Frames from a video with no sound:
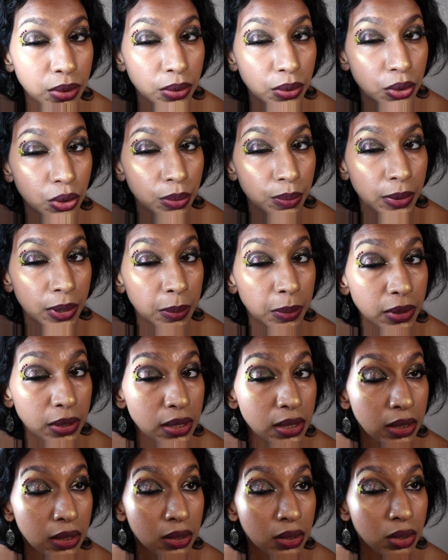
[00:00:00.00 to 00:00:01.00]
you should be able to
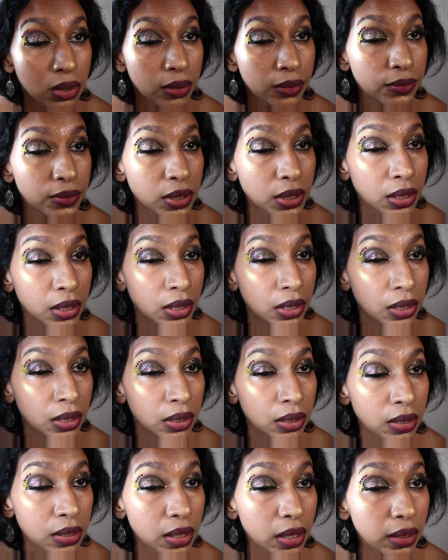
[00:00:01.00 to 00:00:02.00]
see the shift.
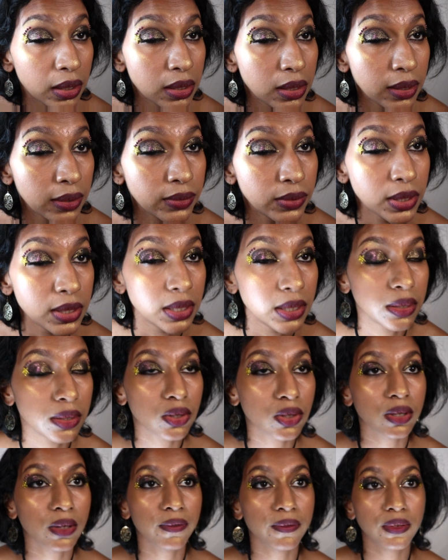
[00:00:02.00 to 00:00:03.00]
I can definitely see the
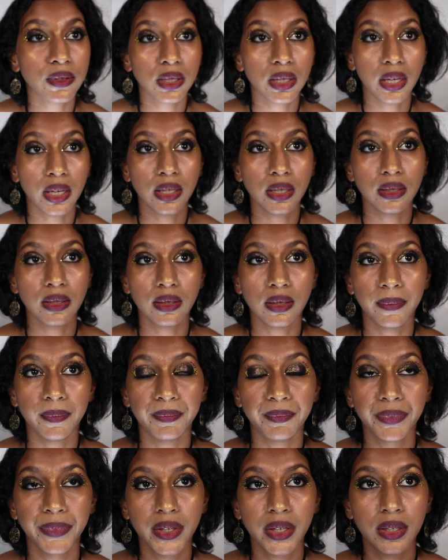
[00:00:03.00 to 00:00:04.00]
shift,
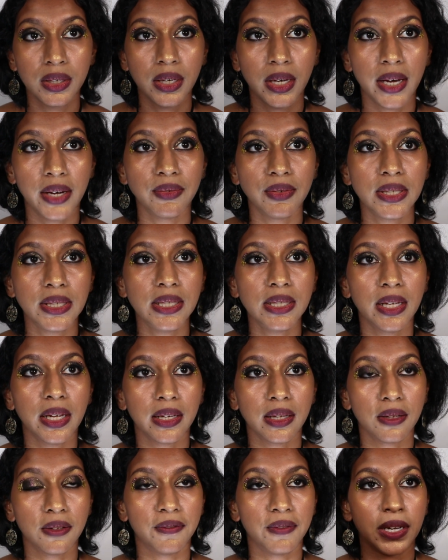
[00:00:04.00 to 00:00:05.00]
and I really
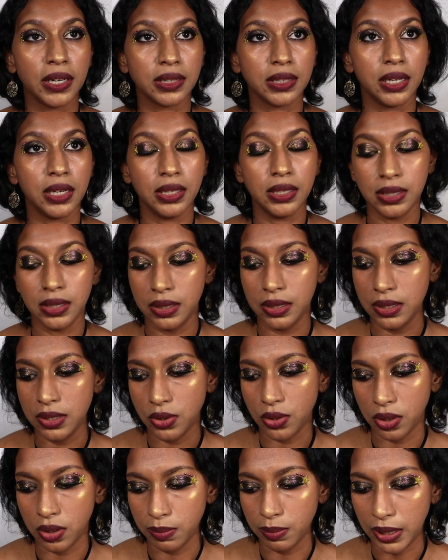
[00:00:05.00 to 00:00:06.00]
like the fact that I did
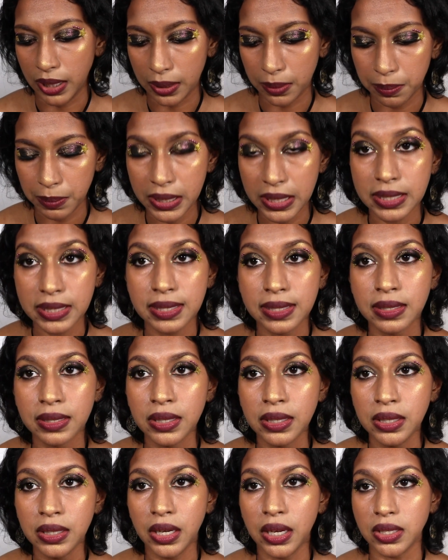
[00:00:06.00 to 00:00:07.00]
this on a black base.
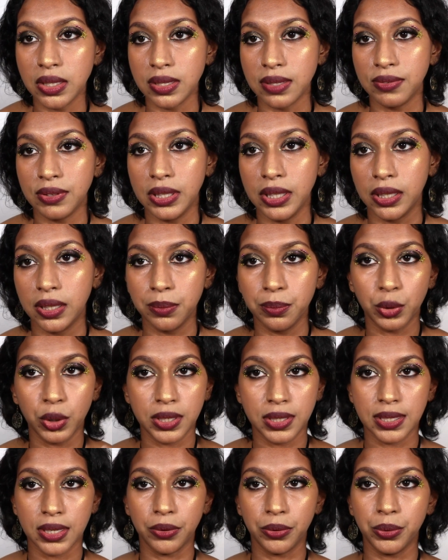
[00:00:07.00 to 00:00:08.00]
I just feel like it
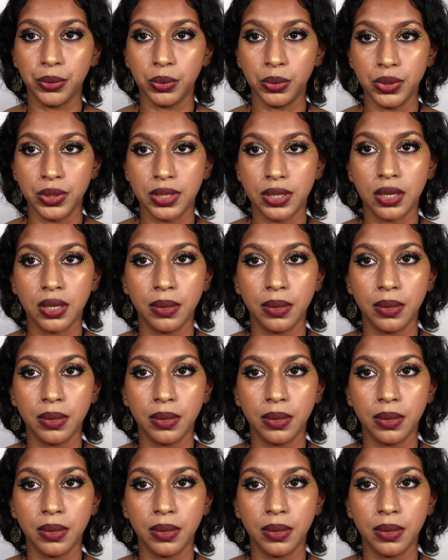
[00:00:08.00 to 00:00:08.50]
brings out those